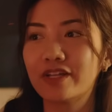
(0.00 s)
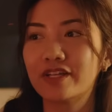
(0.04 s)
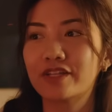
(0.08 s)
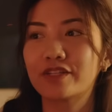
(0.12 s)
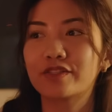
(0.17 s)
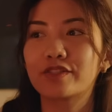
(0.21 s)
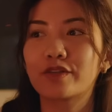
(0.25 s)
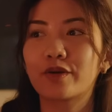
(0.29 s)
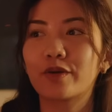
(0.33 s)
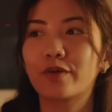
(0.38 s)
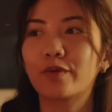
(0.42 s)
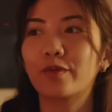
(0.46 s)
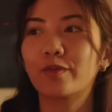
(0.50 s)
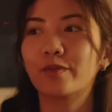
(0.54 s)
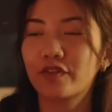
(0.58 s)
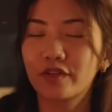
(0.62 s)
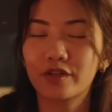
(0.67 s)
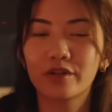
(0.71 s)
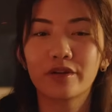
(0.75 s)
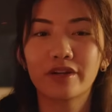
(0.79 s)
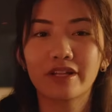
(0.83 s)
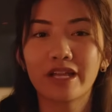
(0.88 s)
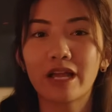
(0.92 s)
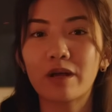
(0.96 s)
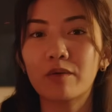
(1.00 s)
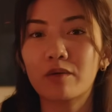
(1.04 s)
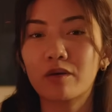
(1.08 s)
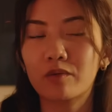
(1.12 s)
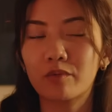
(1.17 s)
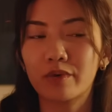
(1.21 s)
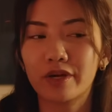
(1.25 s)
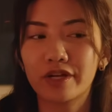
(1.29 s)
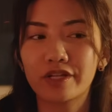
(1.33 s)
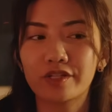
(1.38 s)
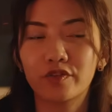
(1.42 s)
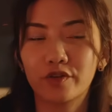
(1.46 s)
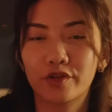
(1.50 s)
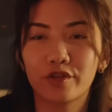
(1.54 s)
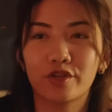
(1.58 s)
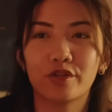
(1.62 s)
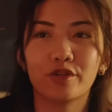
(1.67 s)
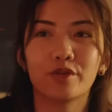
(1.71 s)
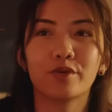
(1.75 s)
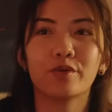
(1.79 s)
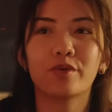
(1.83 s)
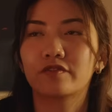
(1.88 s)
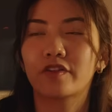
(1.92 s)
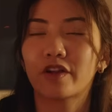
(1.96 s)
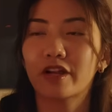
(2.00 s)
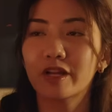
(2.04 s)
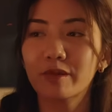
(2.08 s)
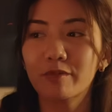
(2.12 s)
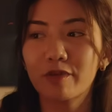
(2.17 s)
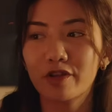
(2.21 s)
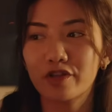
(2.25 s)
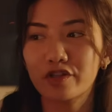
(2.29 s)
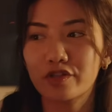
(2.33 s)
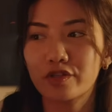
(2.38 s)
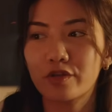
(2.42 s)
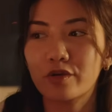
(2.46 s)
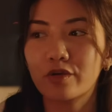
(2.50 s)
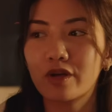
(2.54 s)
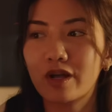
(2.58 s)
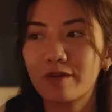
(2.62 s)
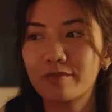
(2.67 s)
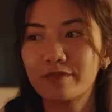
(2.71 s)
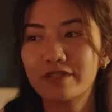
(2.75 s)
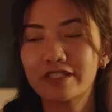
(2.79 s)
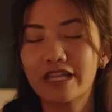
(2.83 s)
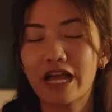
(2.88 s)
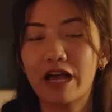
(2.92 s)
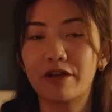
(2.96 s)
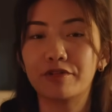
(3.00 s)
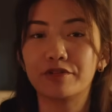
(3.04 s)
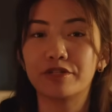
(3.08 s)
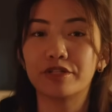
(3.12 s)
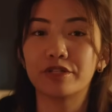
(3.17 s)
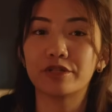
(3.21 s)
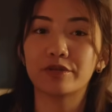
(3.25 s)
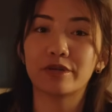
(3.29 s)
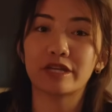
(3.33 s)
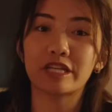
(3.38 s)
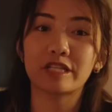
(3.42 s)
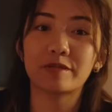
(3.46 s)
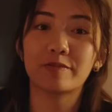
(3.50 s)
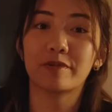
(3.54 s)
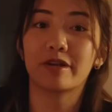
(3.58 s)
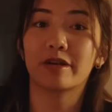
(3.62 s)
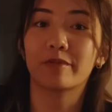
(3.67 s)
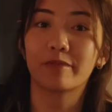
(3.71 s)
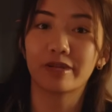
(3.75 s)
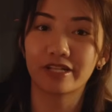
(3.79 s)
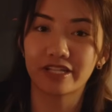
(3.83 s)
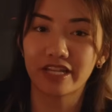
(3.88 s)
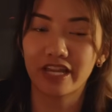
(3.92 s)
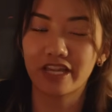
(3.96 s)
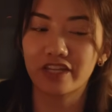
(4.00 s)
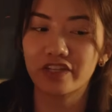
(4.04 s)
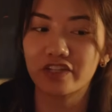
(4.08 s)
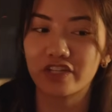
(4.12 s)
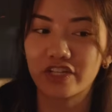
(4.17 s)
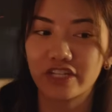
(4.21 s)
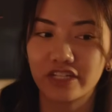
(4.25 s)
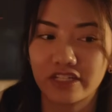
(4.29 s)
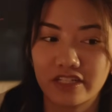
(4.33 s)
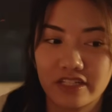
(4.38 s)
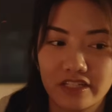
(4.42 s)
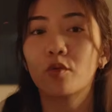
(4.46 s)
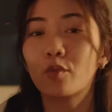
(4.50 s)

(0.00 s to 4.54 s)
So figuring out what works for you very much so comes down to experimentation.